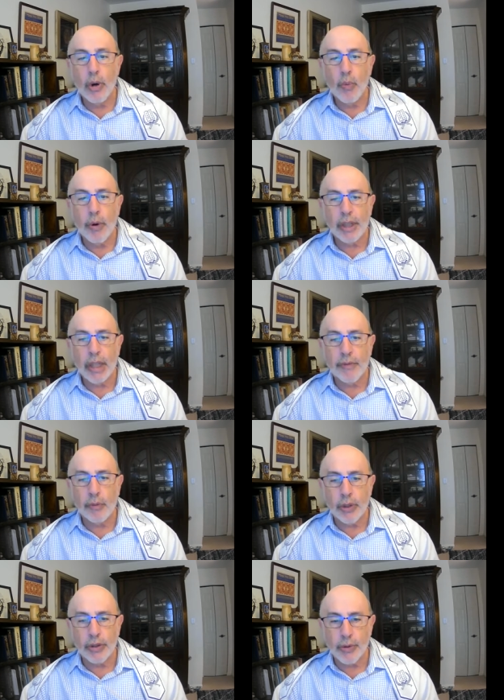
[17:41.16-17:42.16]
111
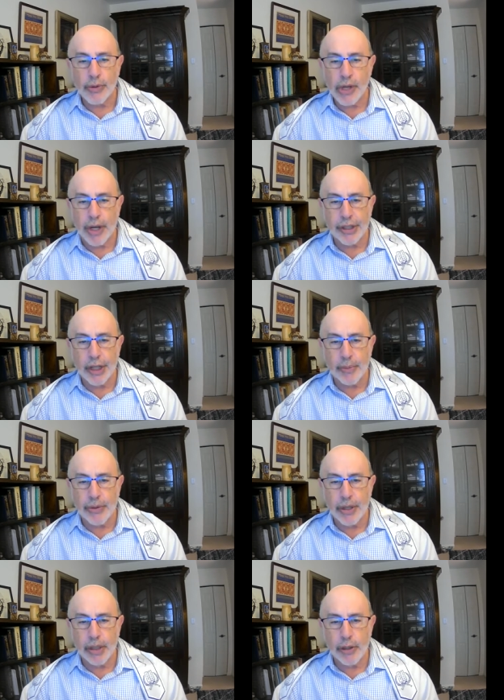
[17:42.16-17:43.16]
will continue sound the Hebrew.
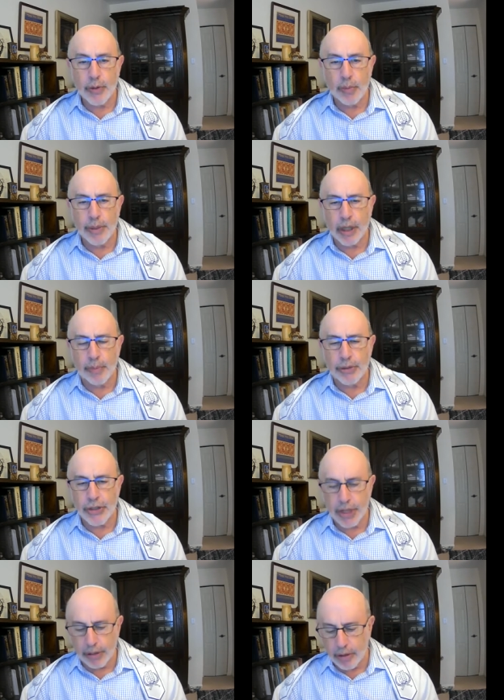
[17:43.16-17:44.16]
The English will pick up the
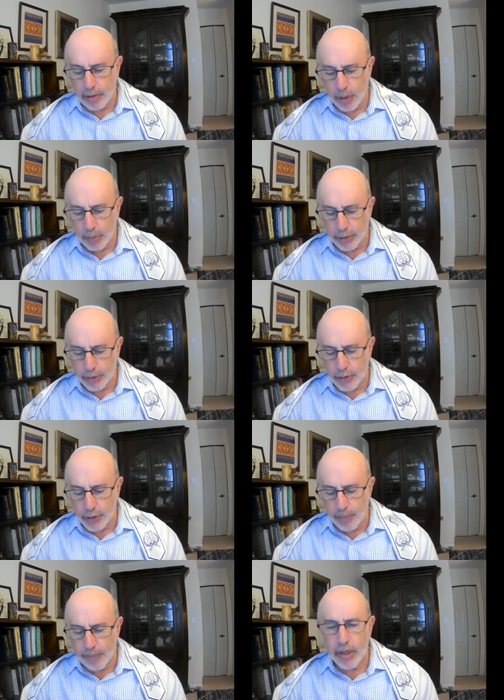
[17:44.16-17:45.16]
chant in a moment or
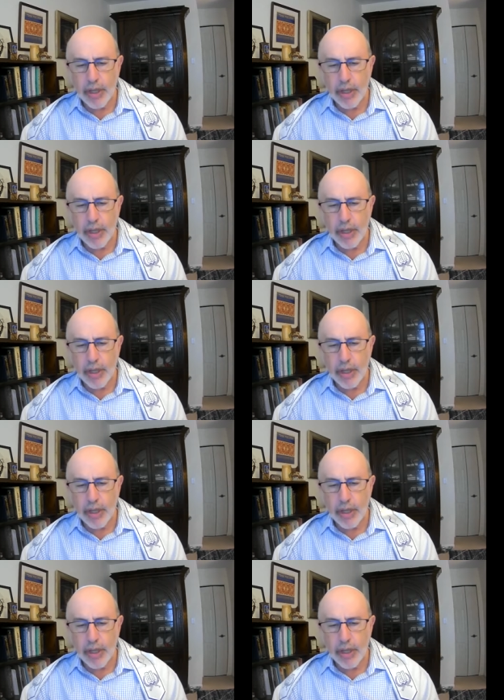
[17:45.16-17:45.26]
two.